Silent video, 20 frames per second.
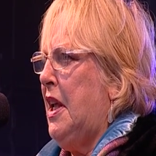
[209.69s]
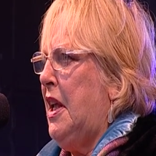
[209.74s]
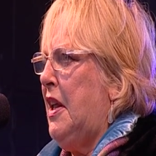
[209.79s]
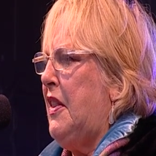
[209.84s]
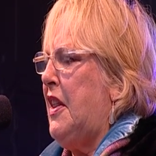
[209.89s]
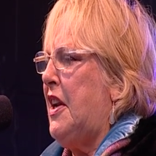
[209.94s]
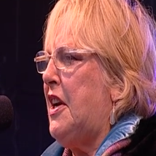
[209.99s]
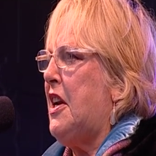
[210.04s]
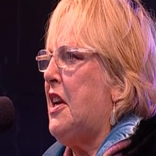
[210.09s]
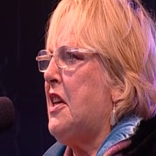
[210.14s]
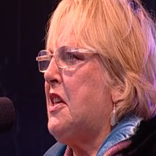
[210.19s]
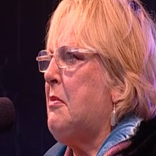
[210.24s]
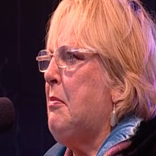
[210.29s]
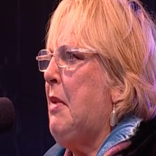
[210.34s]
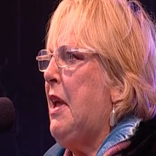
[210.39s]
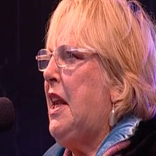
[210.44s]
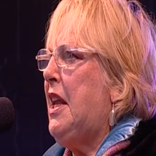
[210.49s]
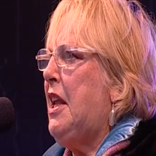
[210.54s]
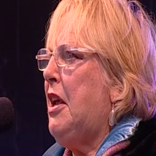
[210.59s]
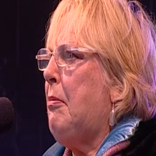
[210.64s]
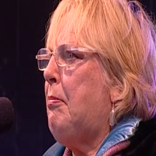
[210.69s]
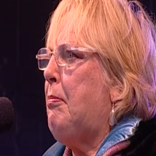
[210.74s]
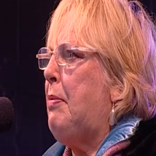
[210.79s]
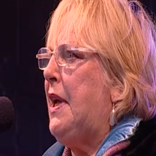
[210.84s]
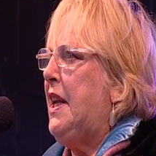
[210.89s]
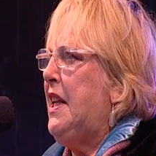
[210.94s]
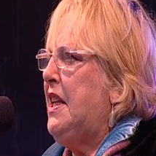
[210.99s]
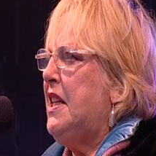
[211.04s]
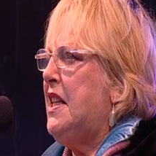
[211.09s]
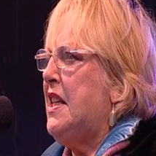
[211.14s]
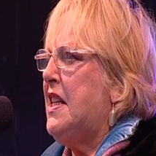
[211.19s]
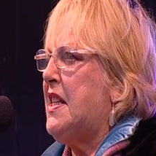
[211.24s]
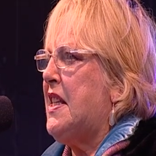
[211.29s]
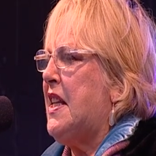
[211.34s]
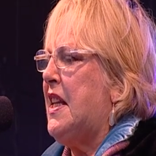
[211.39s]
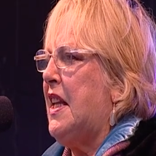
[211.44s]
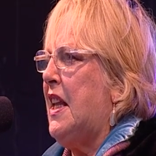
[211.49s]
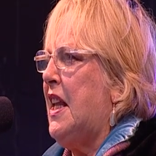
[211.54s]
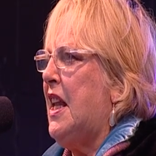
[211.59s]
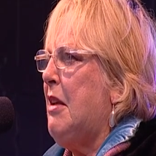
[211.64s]
There are as many opinions
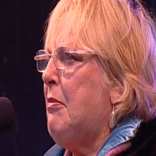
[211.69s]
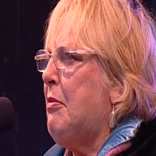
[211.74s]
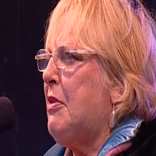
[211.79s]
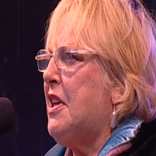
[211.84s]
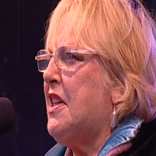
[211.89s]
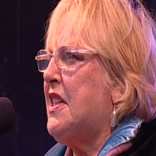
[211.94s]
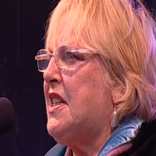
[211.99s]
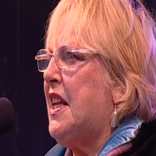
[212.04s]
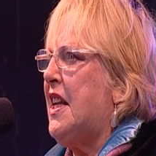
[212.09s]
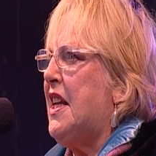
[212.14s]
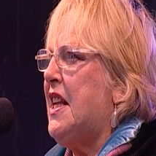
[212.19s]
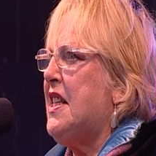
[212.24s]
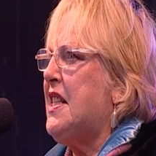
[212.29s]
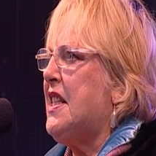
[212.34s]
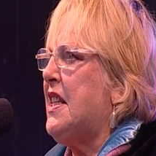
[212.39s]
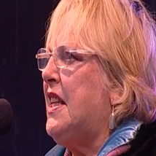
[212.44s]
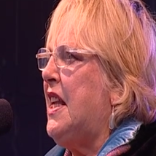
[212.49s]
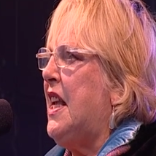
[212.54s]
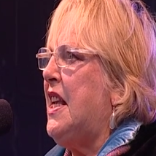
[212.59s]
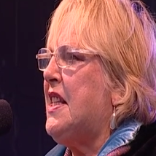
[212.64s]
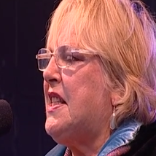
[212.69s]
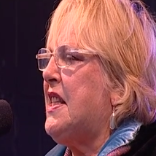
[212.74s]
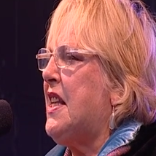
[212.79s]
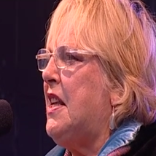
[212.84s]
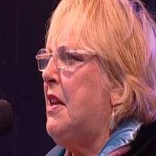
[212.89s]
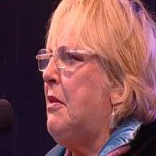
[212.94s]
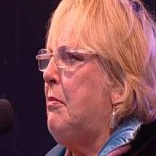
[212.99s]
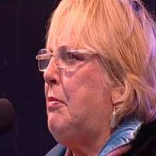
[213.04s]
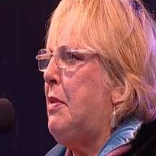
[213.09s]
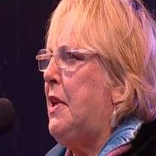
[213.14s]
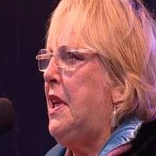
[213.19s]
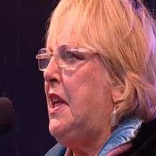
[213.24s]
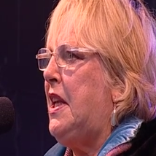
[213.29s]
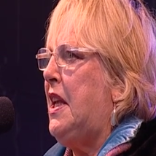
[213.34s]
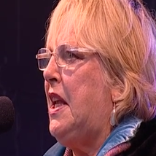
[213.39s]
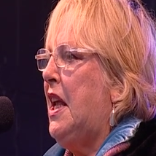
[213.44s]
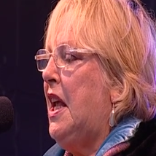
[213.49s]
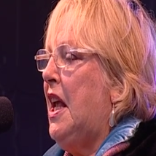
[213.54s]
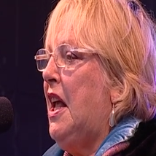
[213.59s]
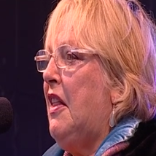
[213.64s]
in Labour as there is in the SNP.
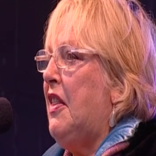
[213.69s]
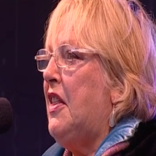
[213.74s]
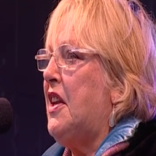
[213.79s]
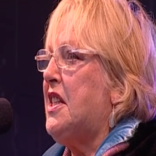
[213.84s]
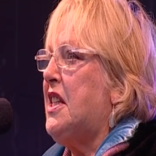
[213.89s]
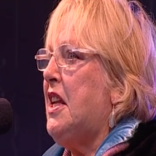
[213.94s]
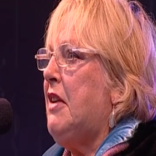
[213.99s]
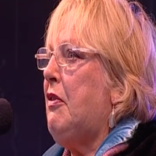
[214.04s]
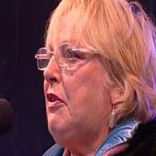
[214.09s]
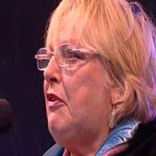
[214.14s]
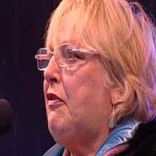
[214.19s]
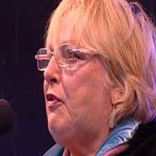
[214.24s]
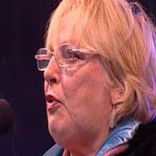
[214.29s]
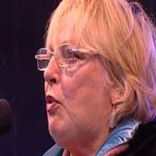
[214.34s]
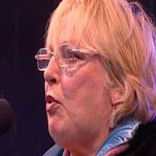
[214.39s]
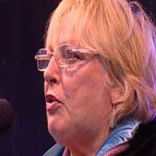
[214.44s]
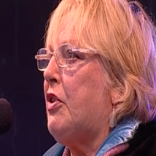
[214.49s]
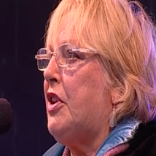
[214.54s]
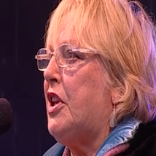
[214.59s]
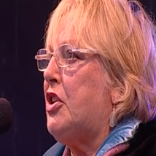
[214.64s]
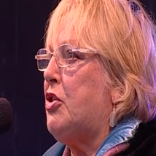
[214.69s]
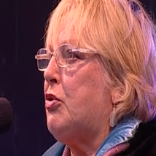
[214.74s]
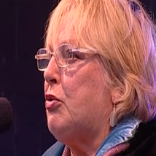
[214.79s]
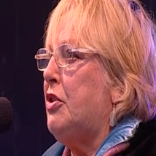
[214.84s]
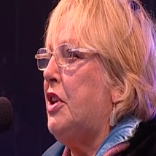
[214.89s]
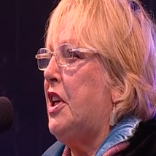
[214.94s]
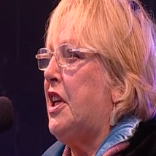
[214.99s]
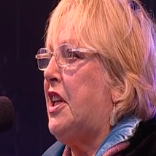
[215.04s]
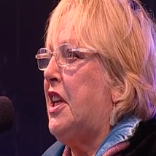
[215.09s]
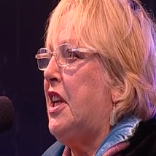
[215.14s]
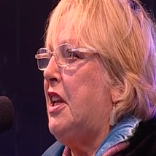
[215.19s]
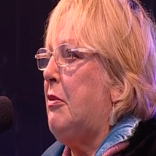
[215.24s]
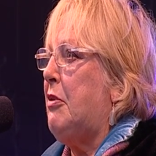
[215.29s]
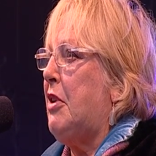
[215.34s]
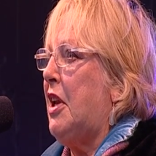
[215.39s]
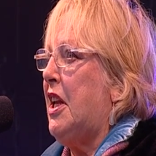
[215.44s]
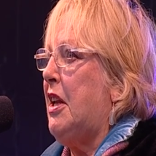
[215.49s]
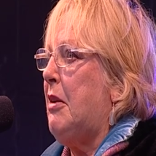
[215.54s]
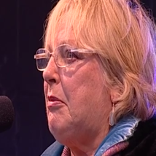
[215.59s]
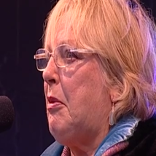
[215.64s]
There's even folk that don't agree with the
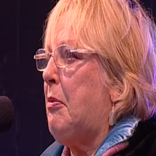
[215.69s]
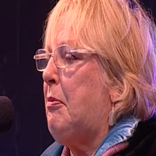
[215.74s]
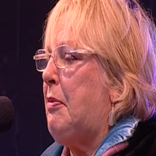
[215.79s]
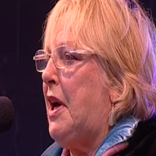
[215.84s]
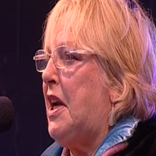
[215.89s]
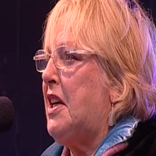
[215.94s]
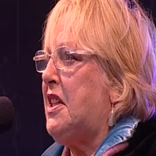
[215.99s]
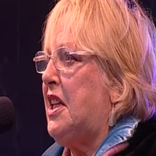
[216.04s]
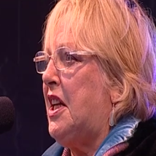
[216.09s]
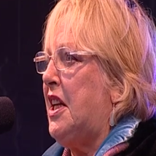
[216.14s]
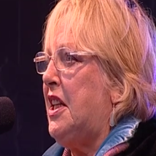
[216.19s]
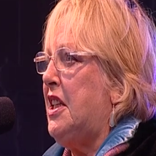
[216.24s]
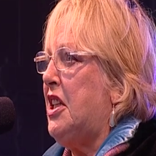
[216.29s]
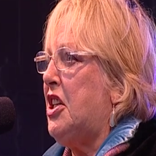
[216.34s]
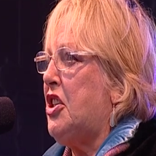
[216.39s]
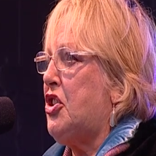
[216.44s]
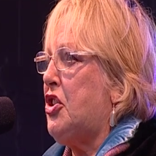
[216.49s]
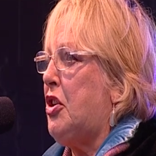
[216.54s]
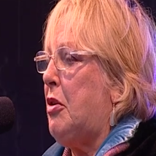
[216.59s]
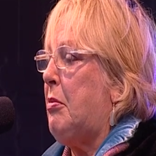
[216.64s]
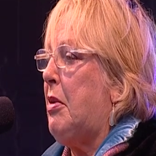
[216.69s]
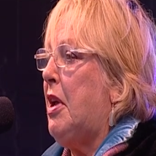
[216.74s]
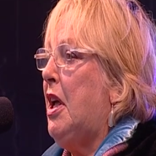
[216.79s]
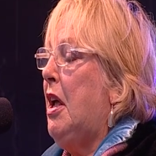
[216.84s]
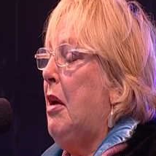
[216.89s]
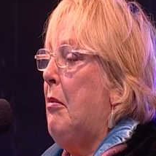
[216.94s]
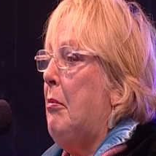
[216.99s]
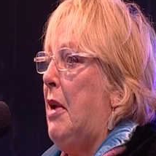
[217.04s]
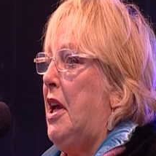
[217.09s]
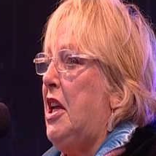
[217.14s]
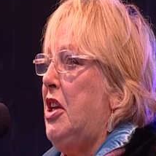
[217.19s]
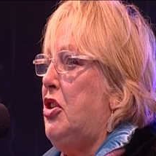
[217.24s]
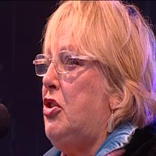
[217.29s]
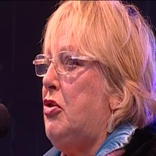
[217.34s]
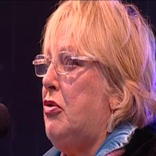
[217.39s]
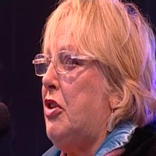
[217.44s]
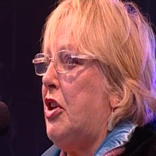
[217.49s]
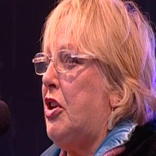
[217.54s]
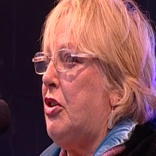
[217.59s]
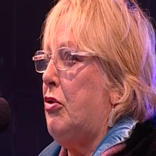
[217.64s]
Labour Party leadership. Mind
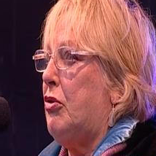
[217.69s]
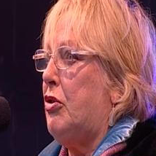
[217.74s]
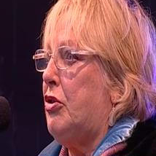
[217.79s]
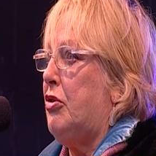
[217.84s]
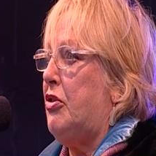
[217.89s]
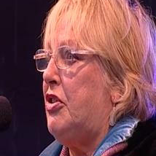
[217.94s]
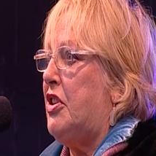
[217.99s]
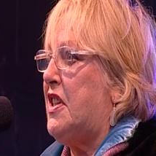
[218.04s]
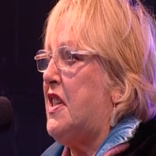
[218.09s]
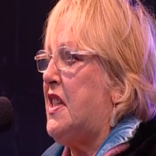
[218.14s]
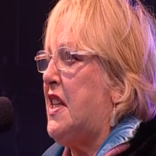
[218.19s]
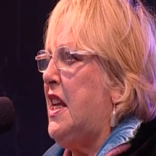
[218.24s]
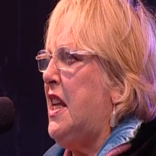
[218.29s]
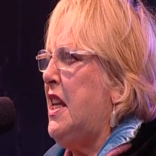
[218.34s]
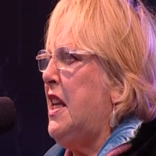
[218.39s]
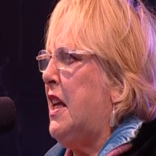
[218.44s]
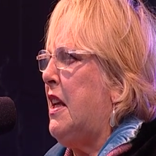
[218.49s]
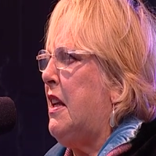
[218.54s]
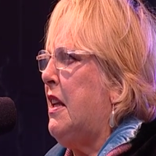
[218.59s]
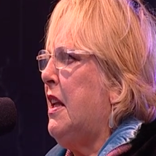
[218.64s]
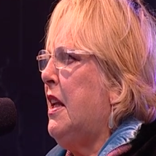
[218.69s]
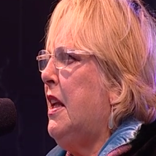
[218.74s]
you, they're no good at saying it.